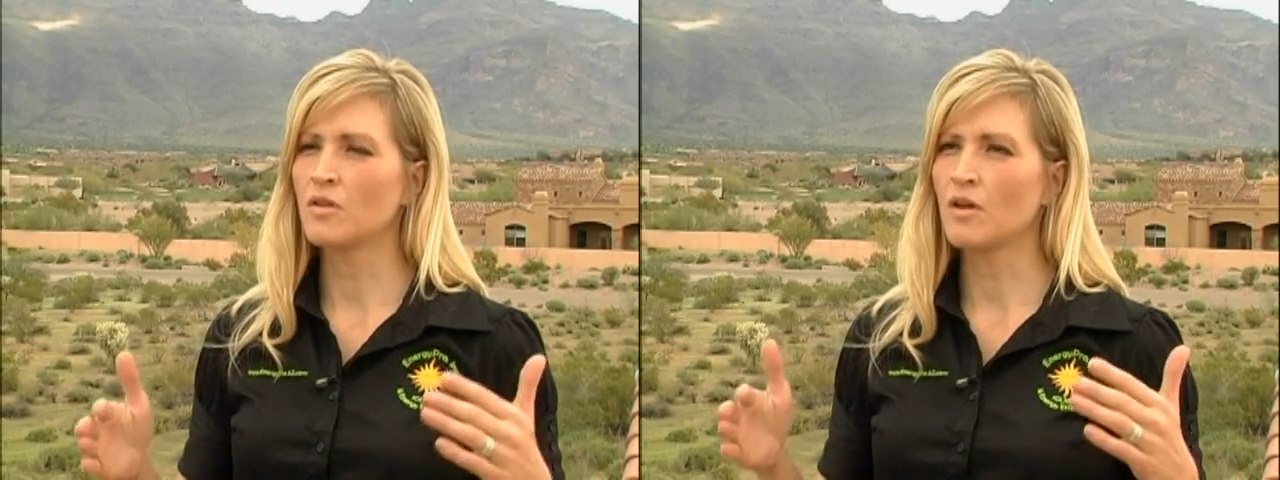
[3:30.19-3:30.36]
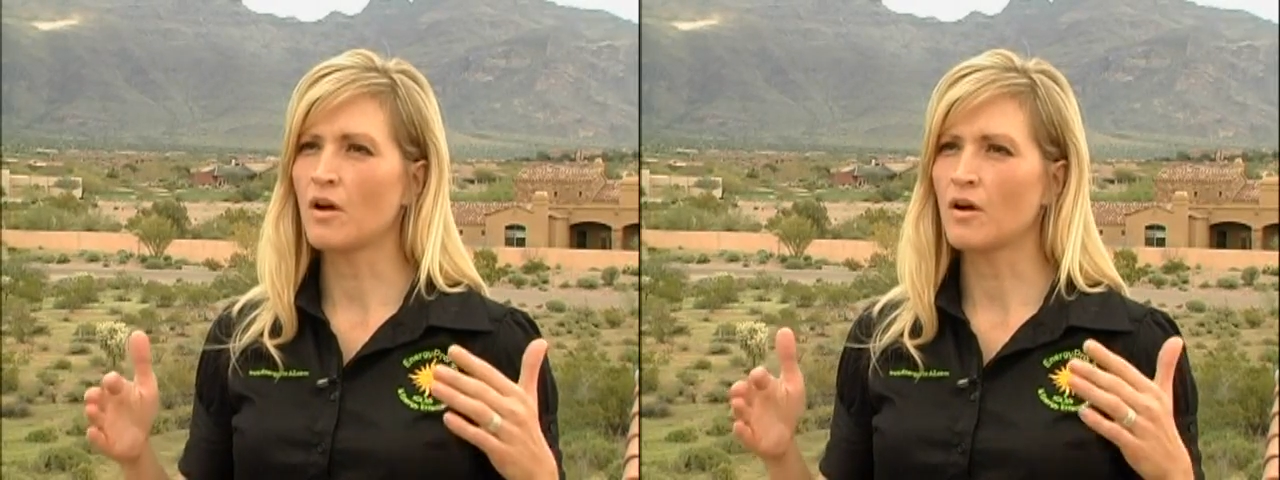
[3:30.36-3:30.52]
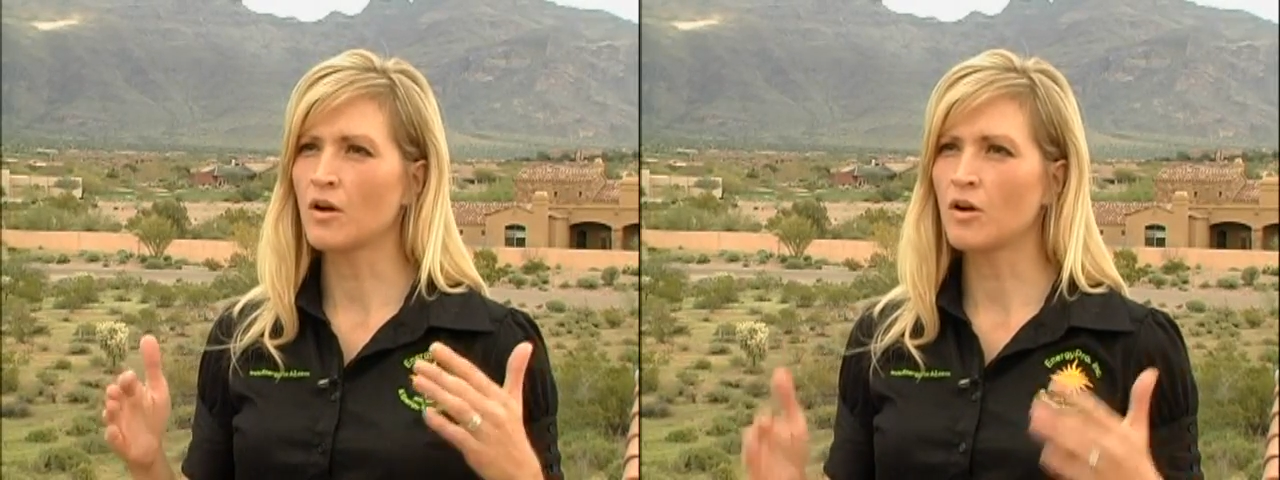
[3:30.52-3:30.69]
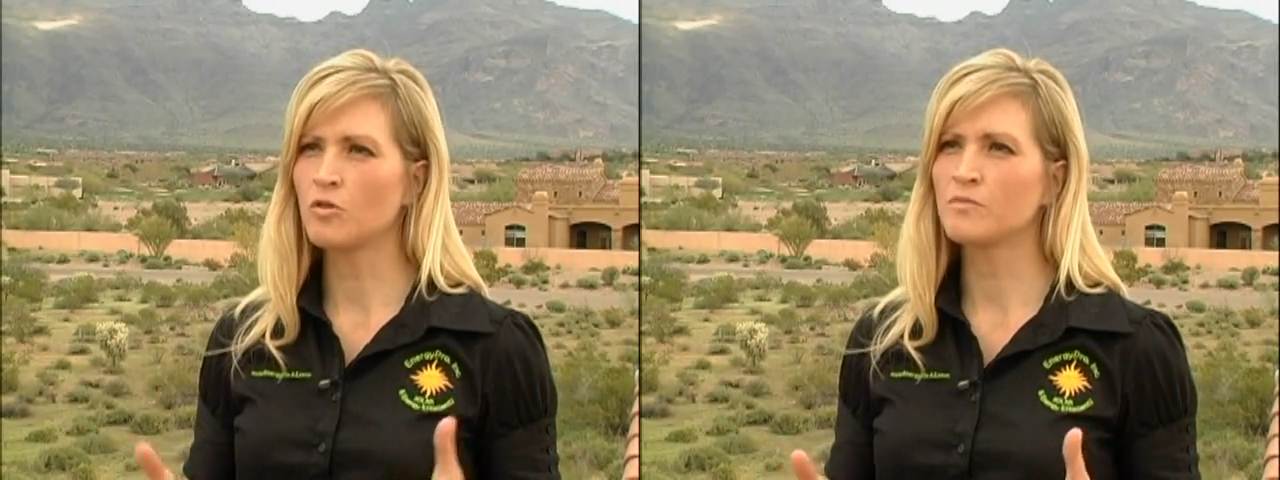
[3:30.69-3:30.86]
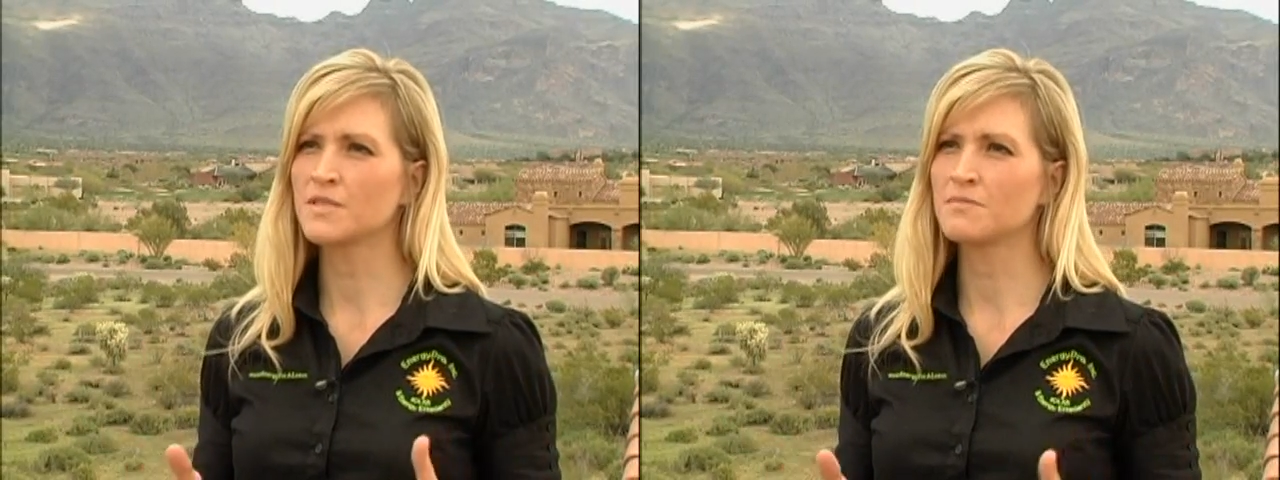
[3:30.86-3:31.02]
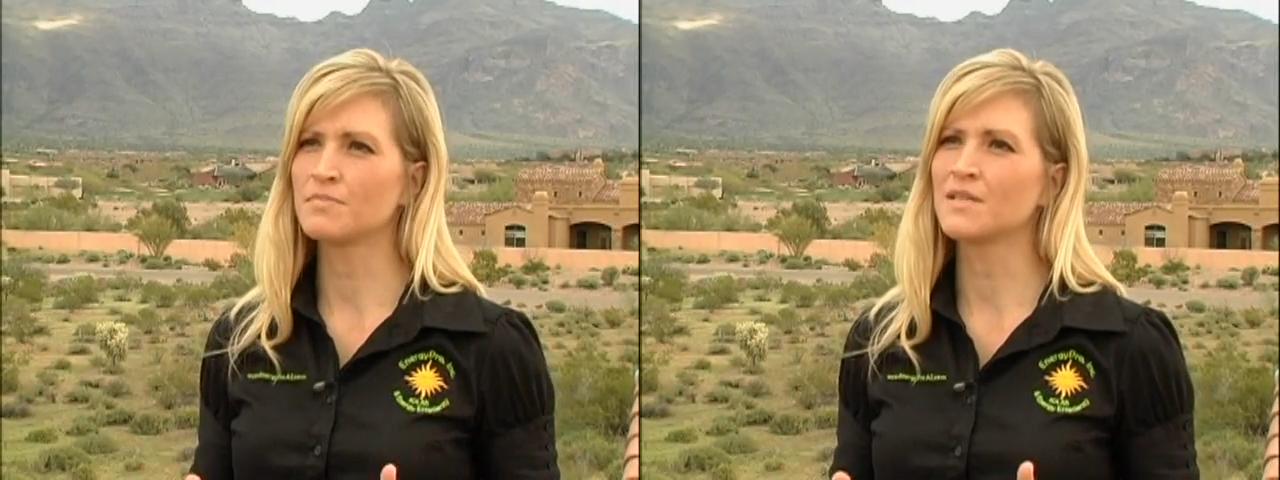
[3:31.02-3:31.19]
our
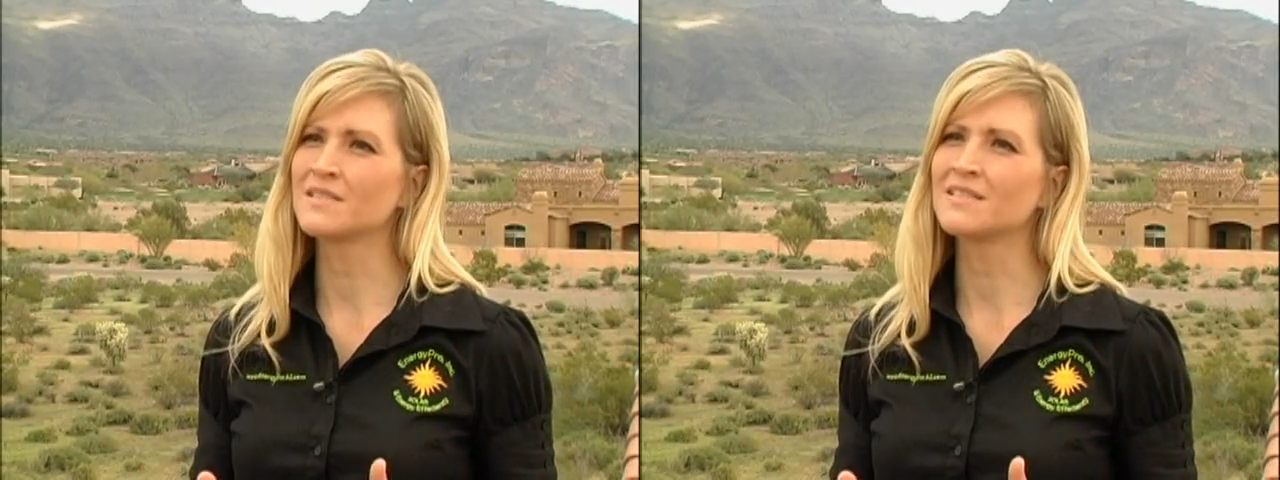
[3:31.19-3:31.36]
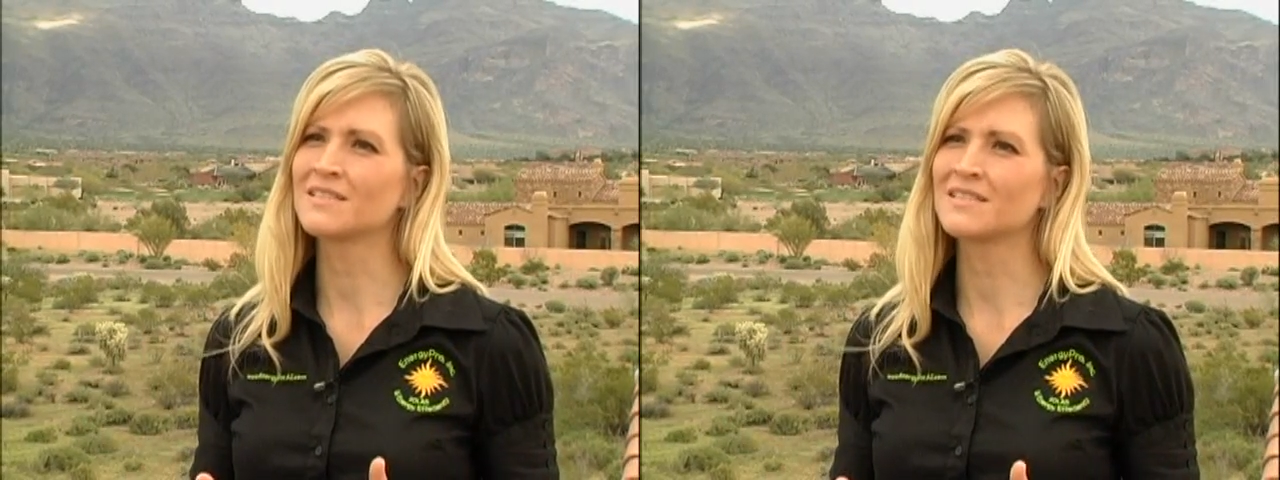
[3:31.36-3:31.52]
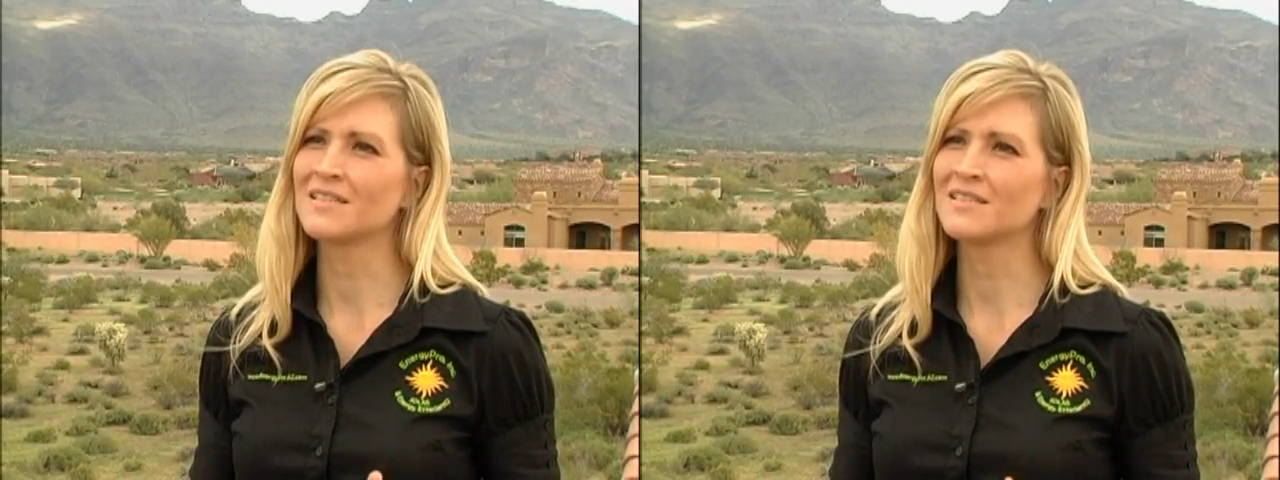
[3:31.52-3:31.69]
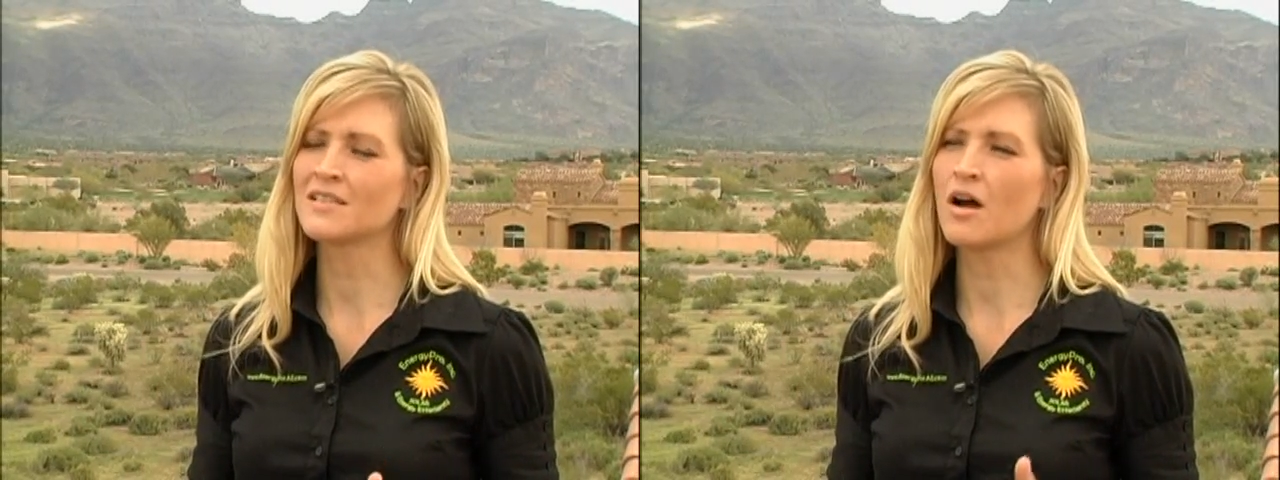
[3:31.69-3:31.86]
homes and businesses